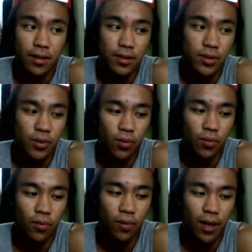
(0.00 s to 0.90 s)

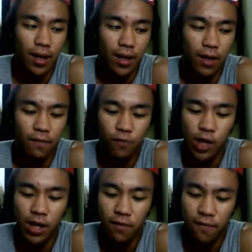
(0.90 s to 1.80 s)
So if we
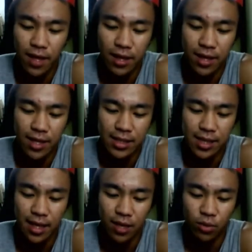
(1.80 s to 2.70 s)
innovate this,
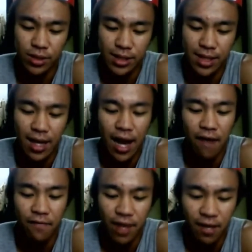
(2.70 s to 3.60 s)
then it would still
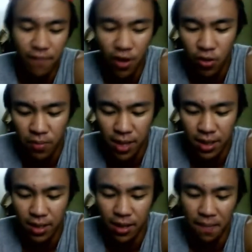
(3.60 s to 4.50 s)
have an
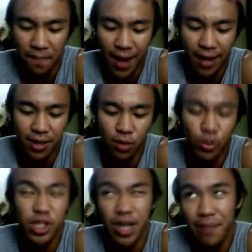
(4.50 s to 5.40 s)
environmental impact, in
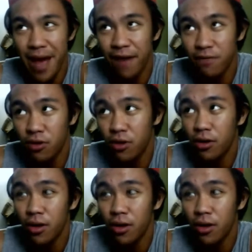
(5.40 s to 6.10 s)
which I'm after.